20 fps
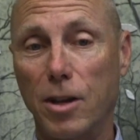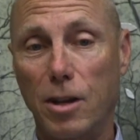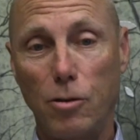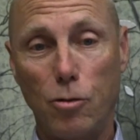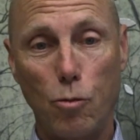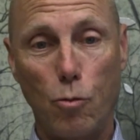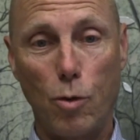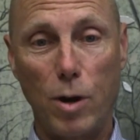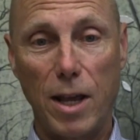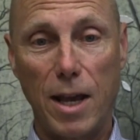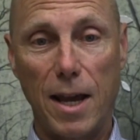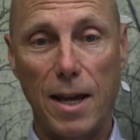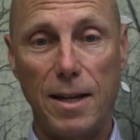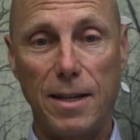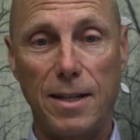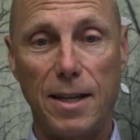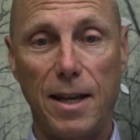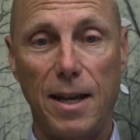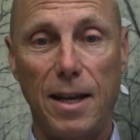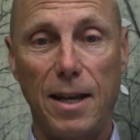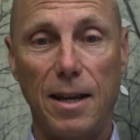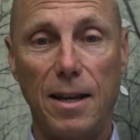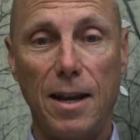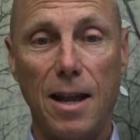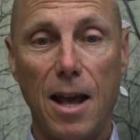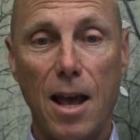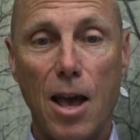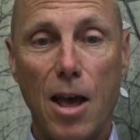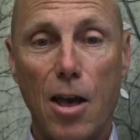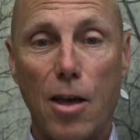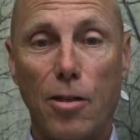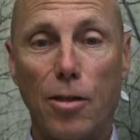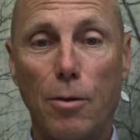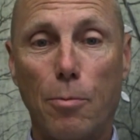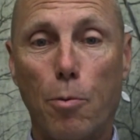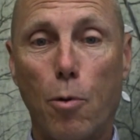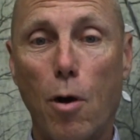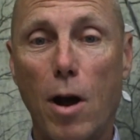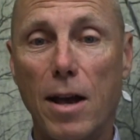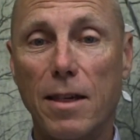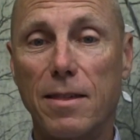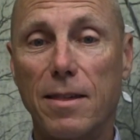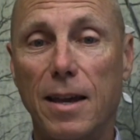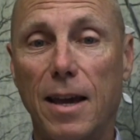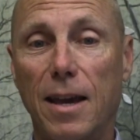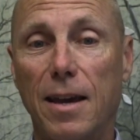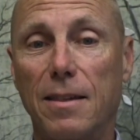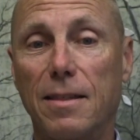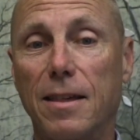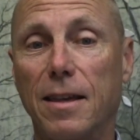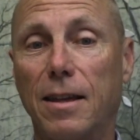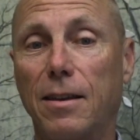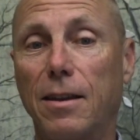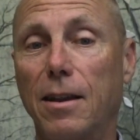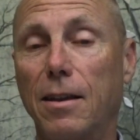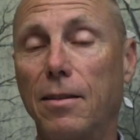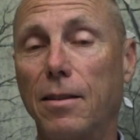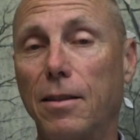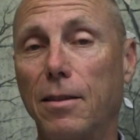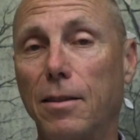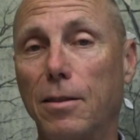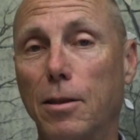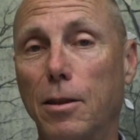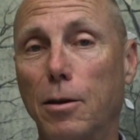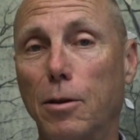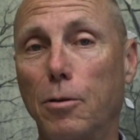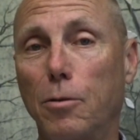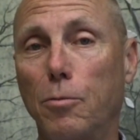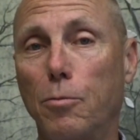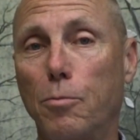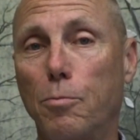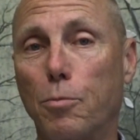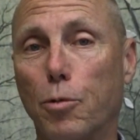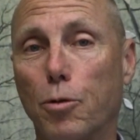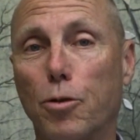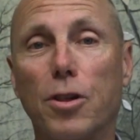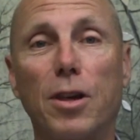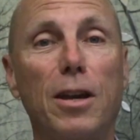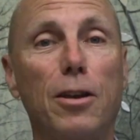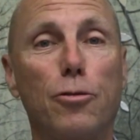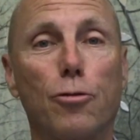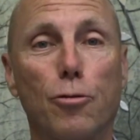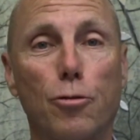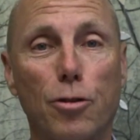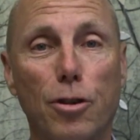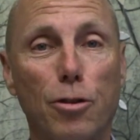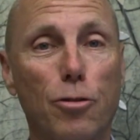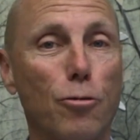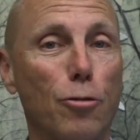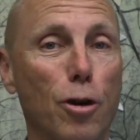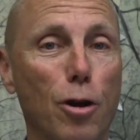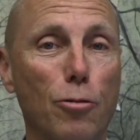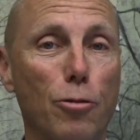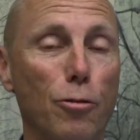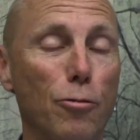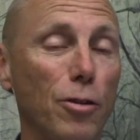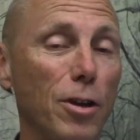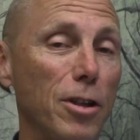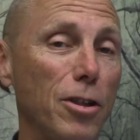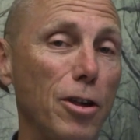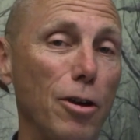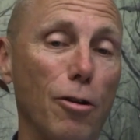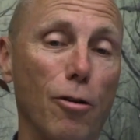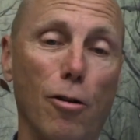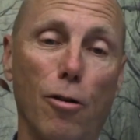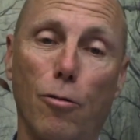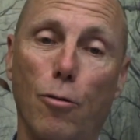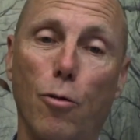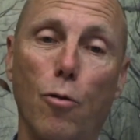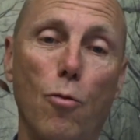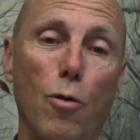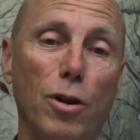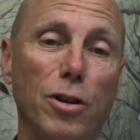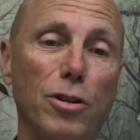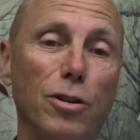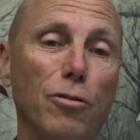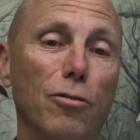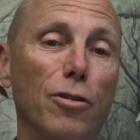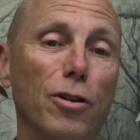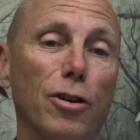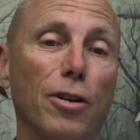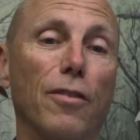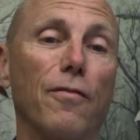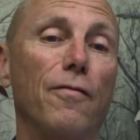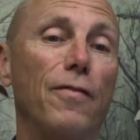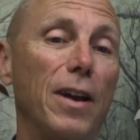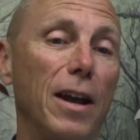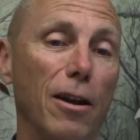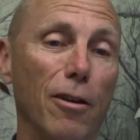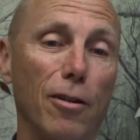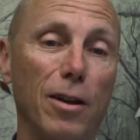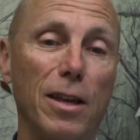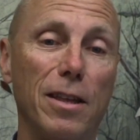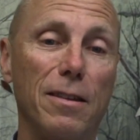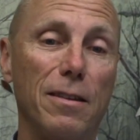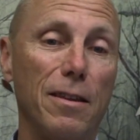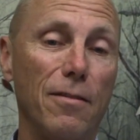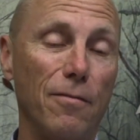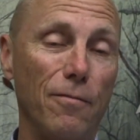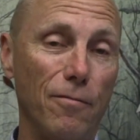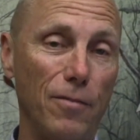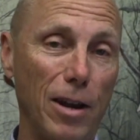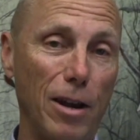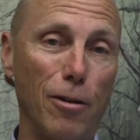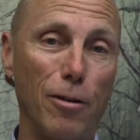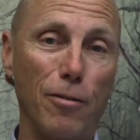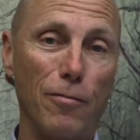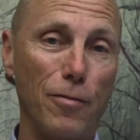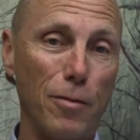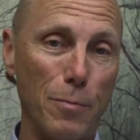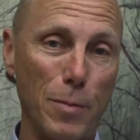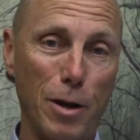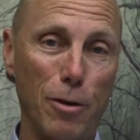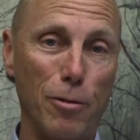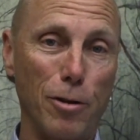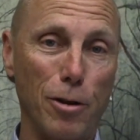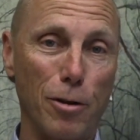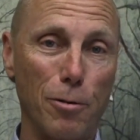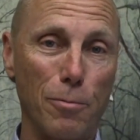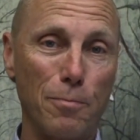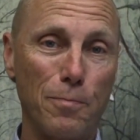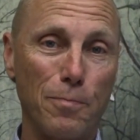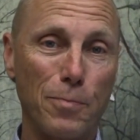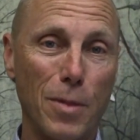in 2018, the process and the procedures that you'll go through this year are going to look very, very familiar.